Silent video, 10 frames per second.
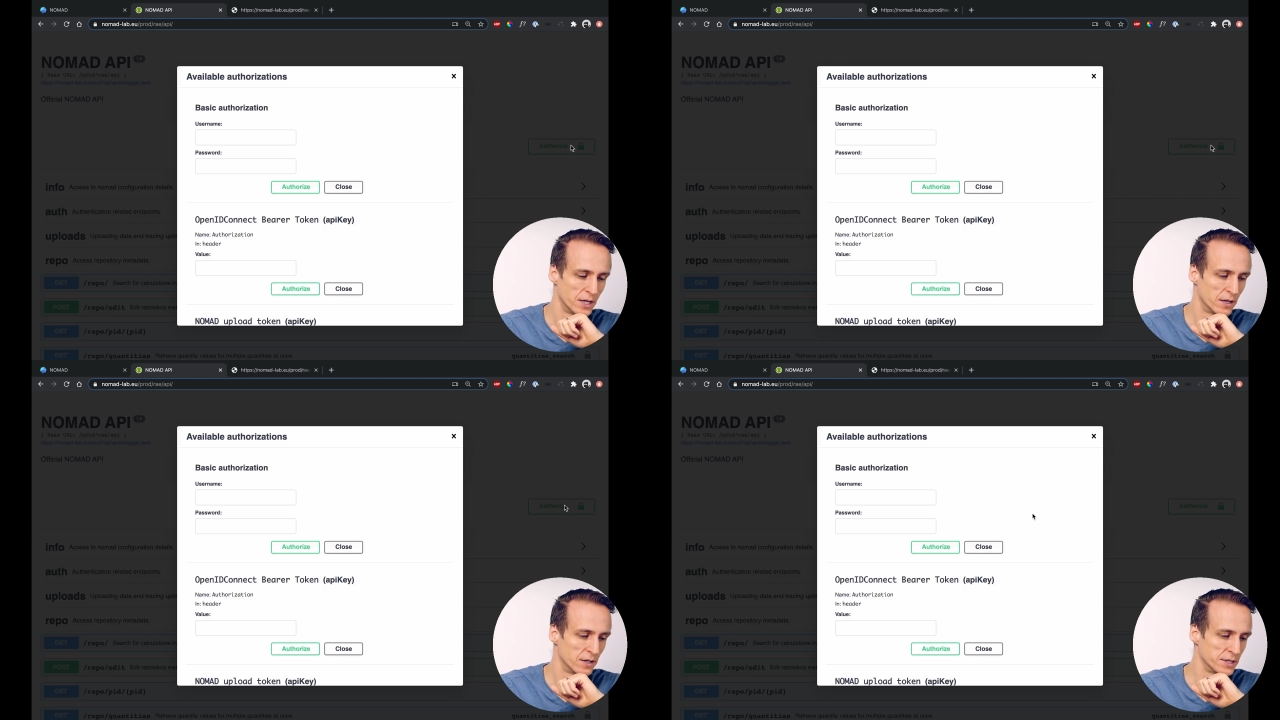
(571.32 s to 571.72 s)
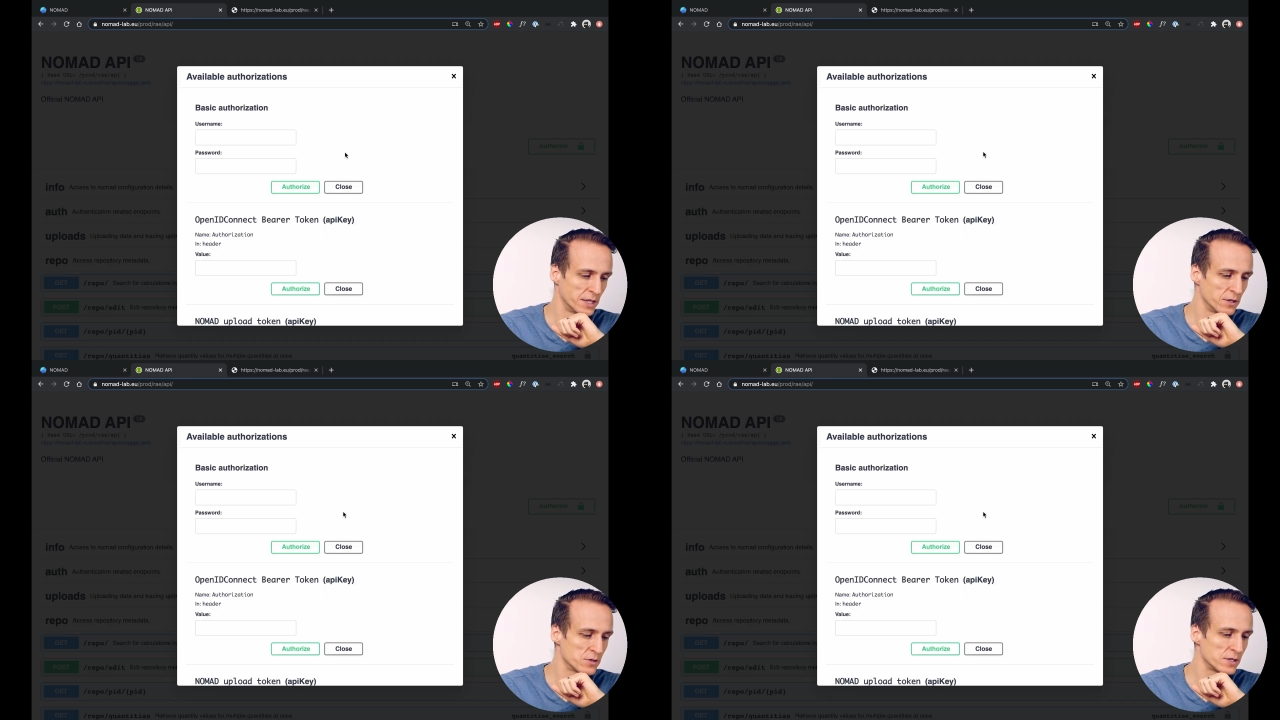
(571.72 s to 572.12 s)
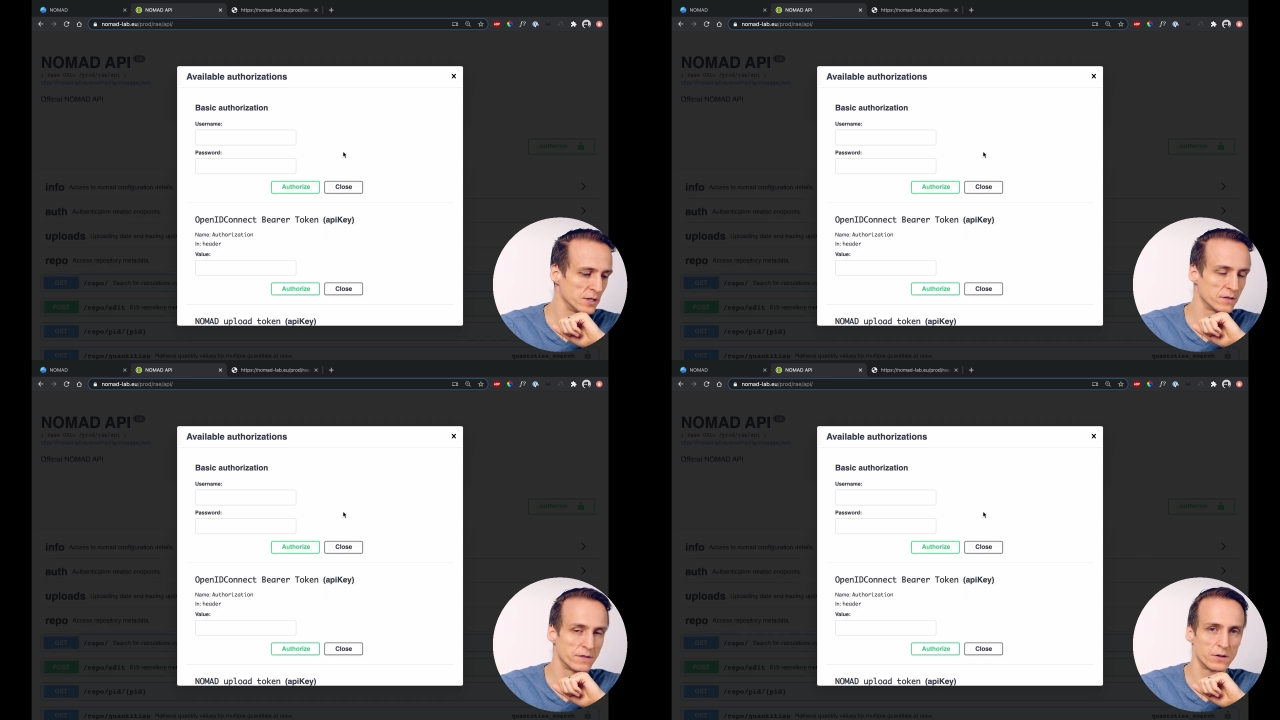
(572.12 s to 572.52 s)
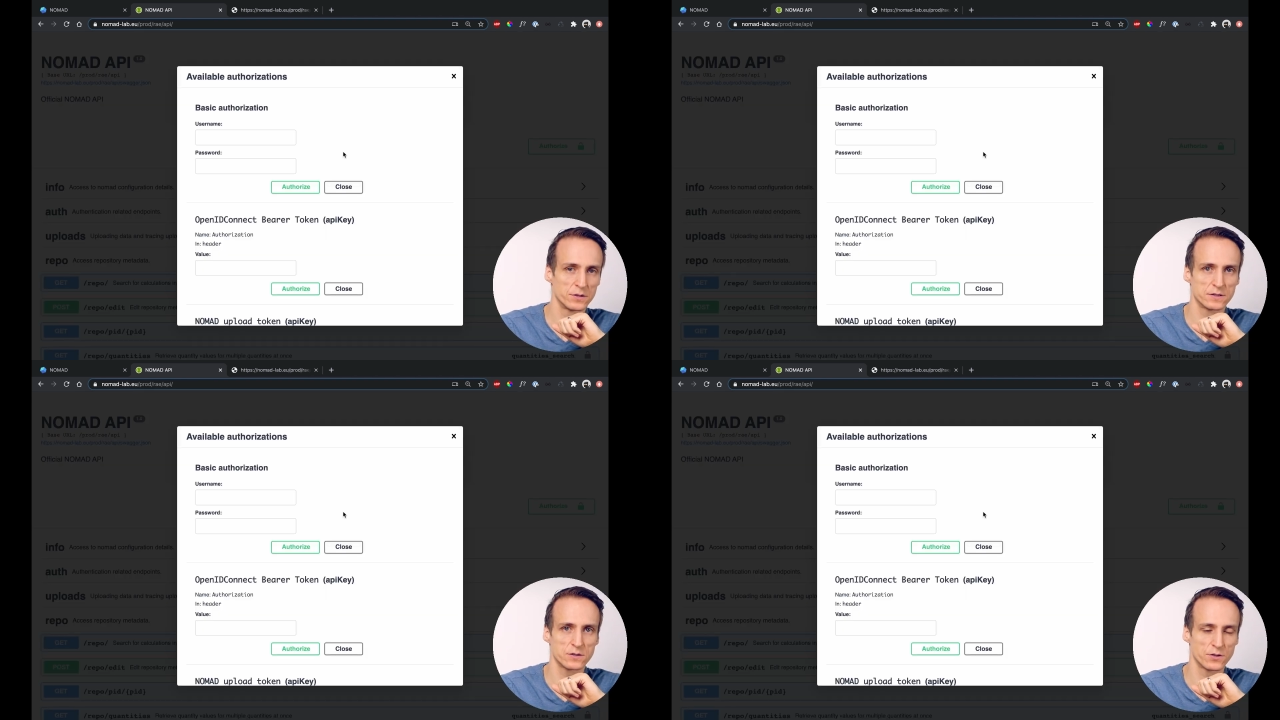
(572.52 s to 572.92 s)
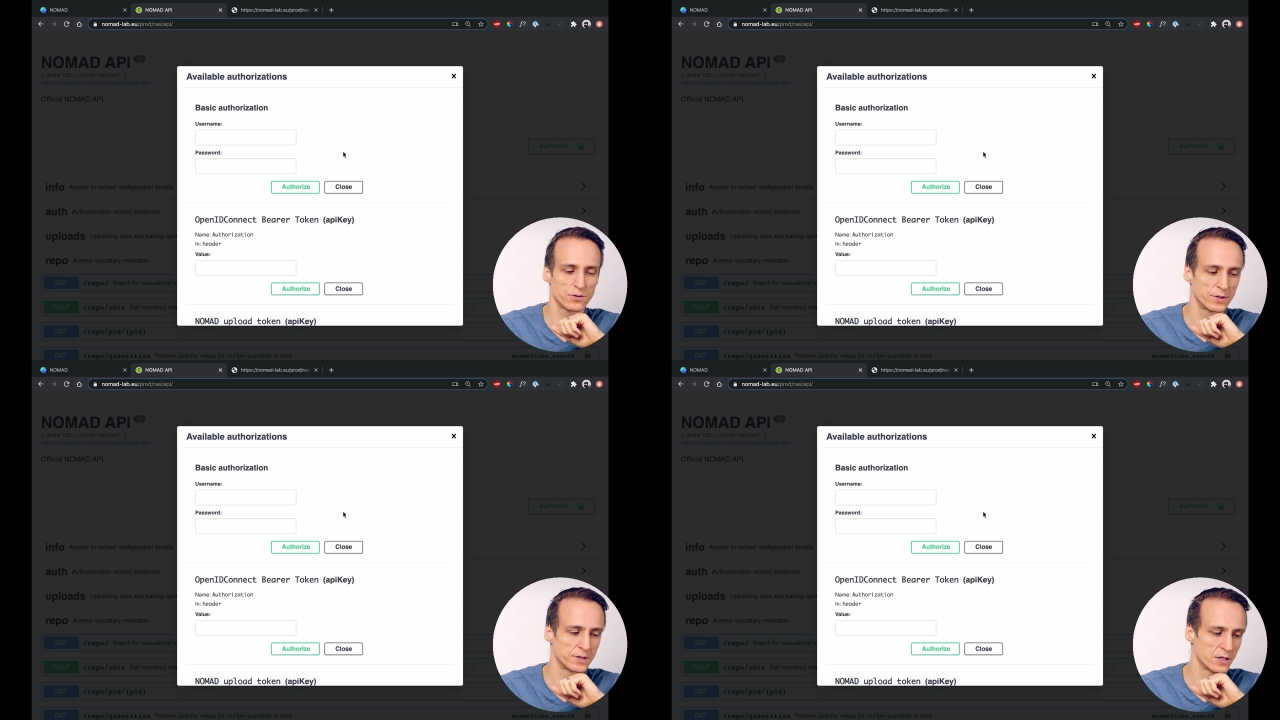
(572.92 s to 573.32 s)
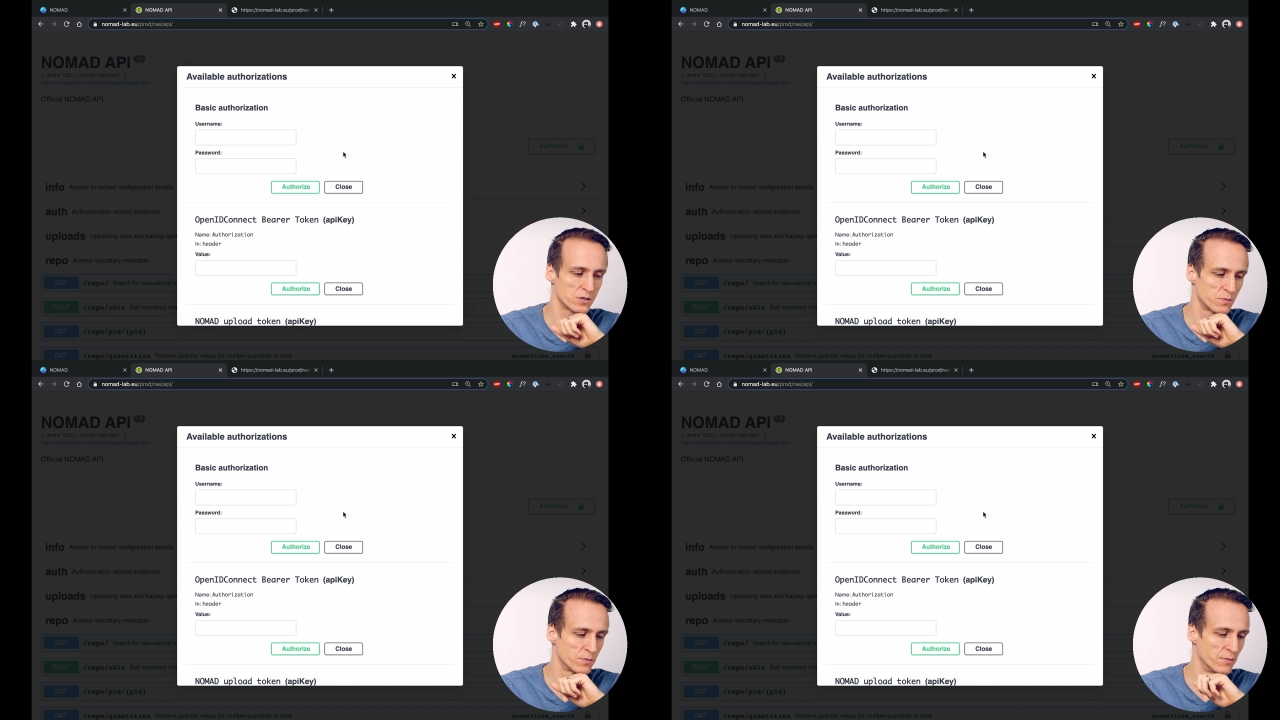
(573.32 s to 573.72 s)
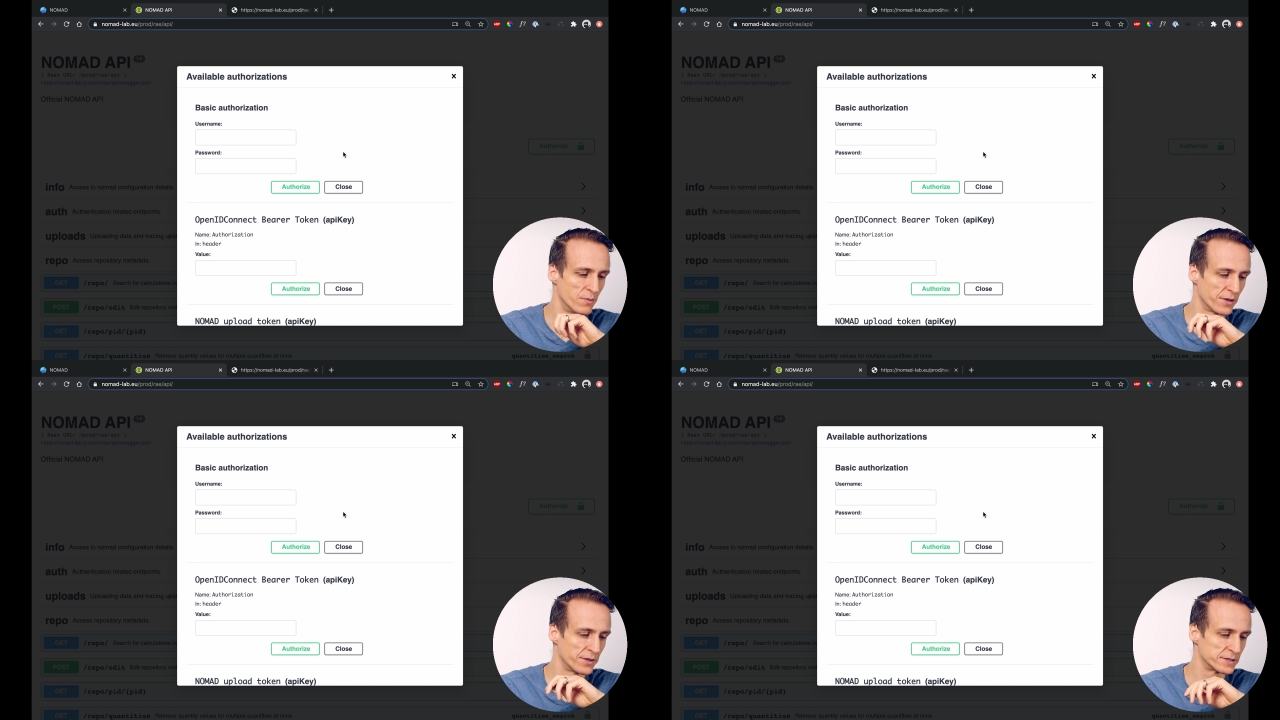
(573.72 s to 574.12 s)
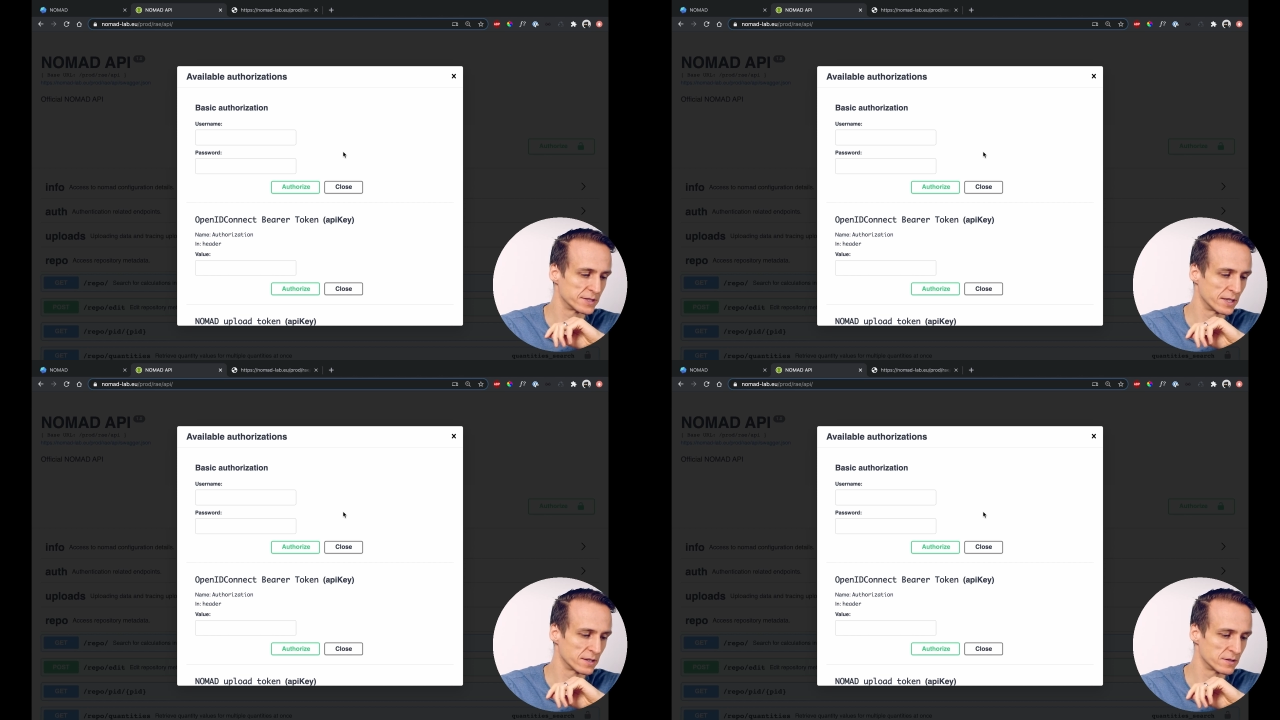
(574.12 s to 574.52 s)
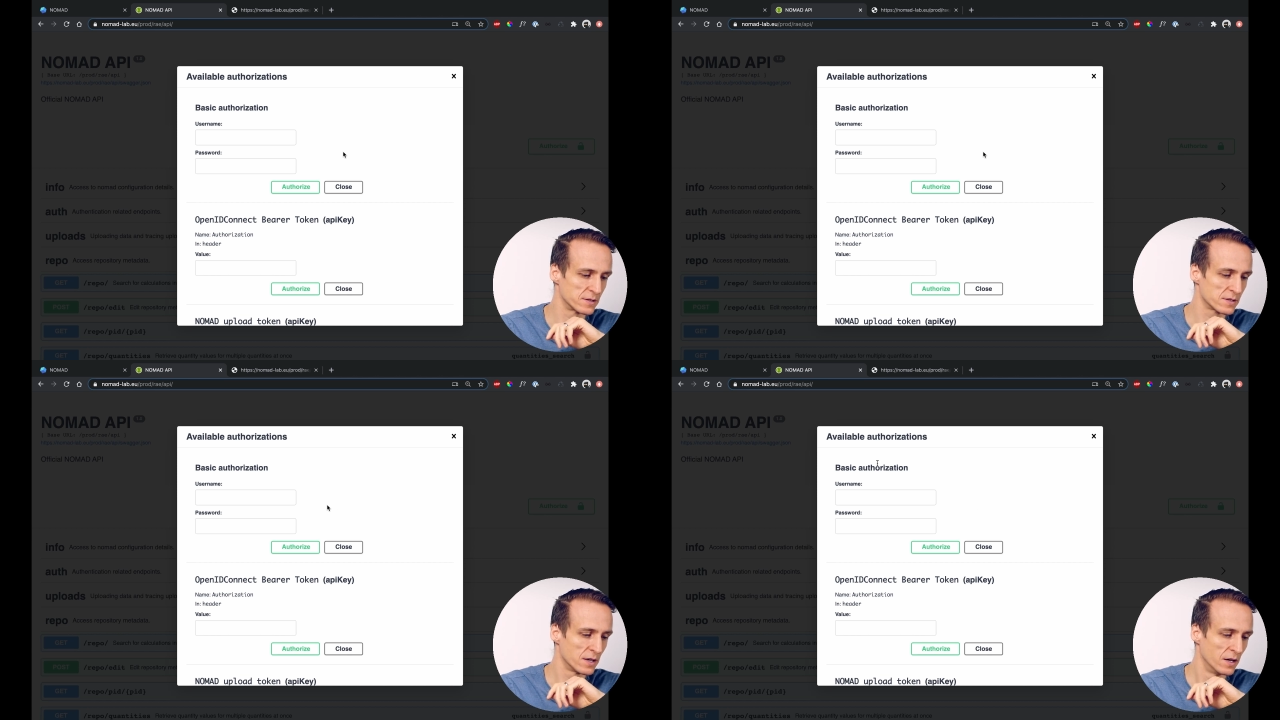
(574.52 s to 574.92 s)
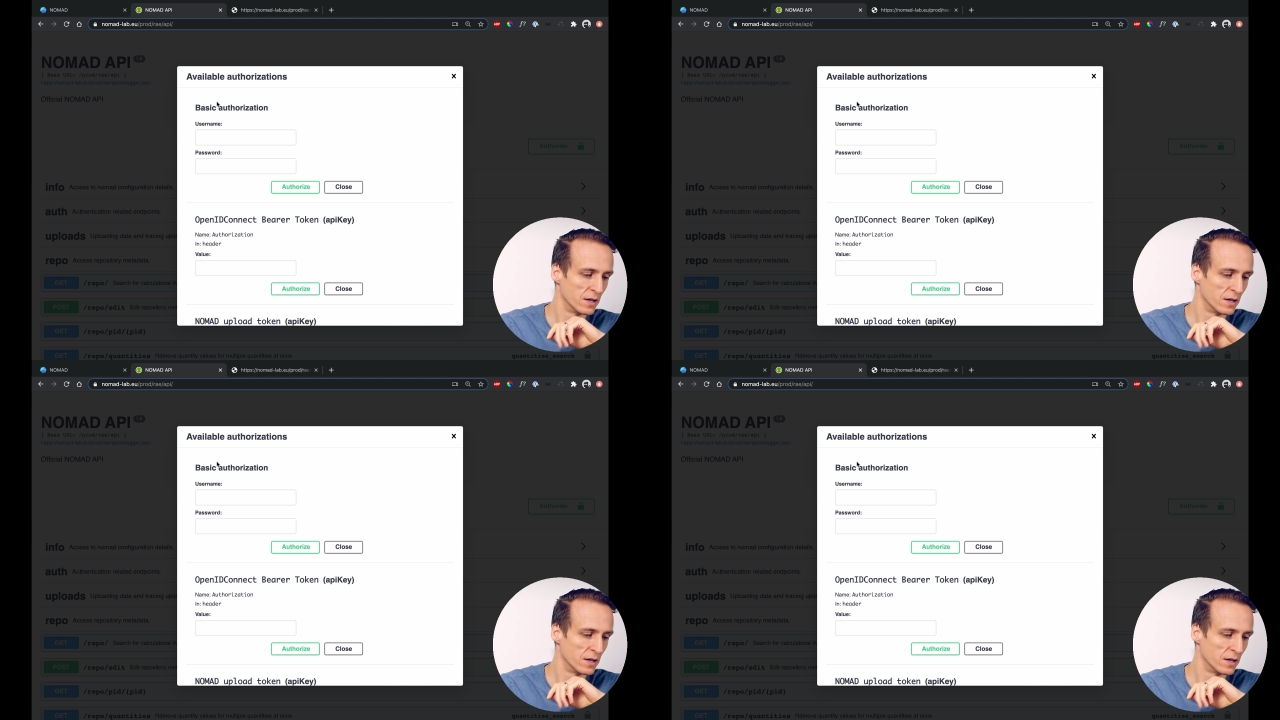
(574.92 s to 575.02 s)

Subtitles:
And here you see the various authorization methods that exist.